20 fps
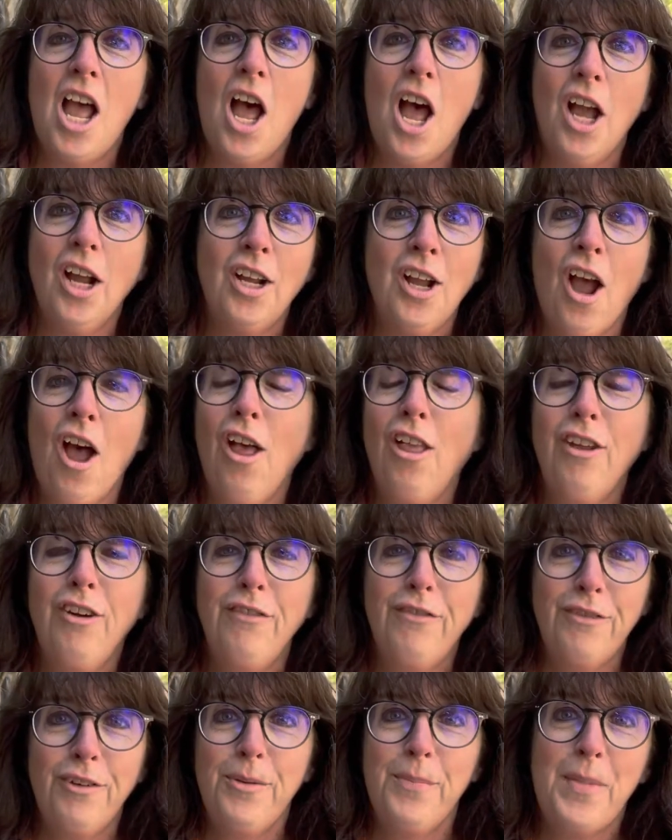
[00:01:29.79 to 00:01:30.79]
"A
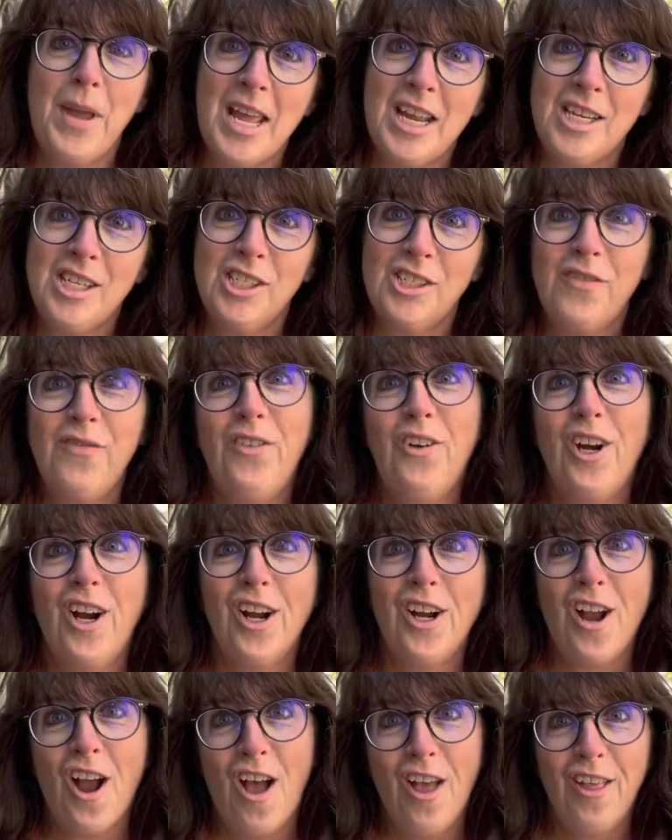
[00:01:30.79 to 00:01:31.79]
colorful bench for a
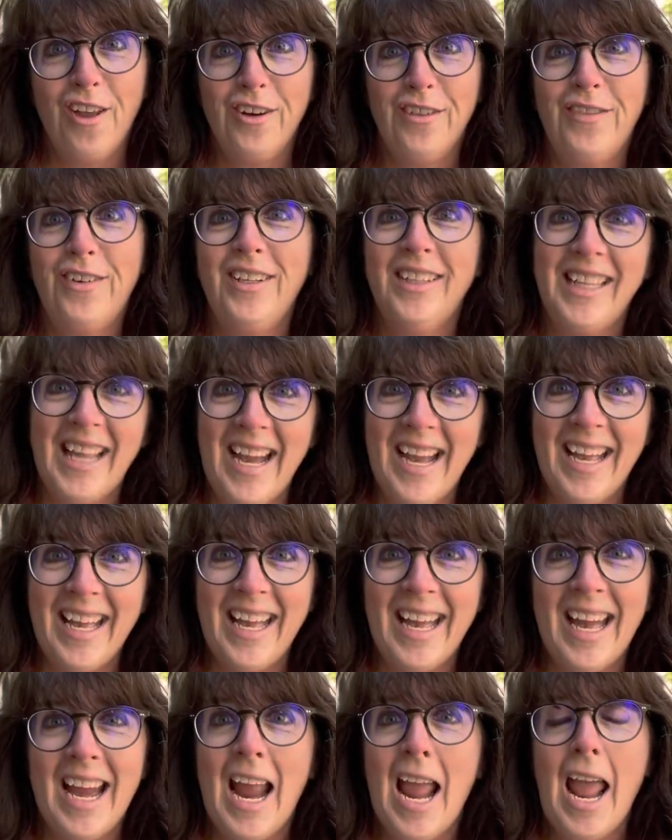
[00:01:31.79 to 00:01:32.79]
colorful
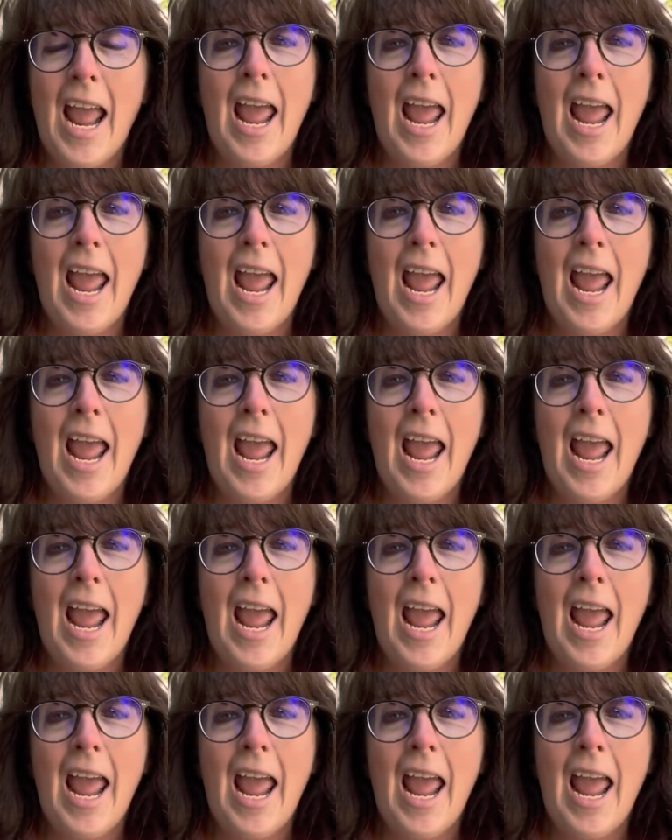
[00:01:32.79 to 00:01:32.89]
lady."